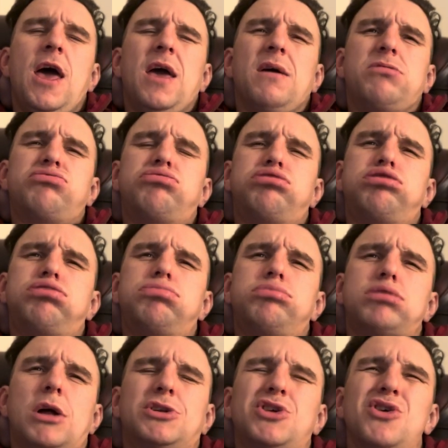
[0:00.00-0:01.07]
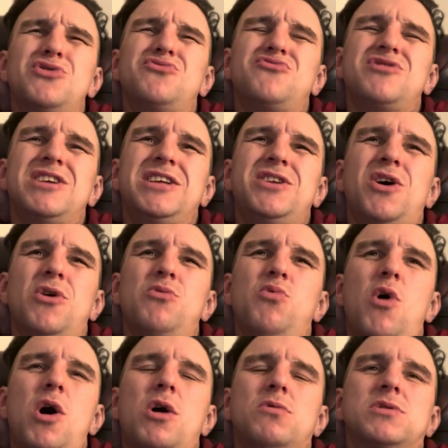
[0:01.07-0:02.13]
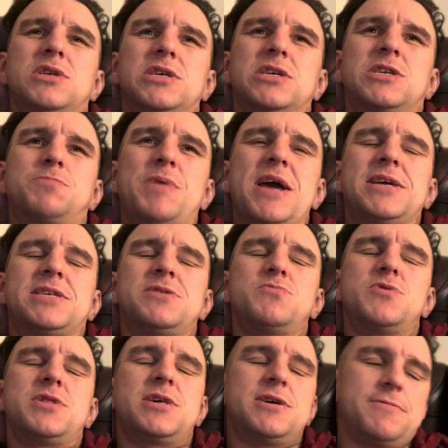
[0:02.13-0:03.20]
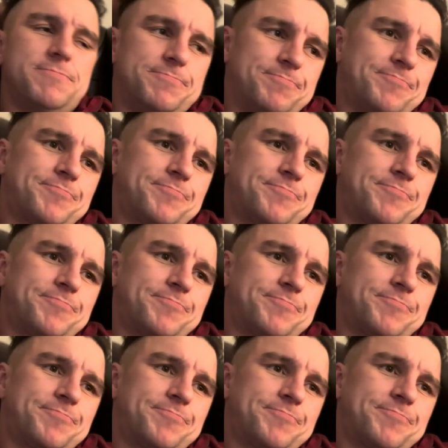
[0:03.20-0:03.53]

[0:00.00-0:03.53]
I don't really know what I was expecting with it.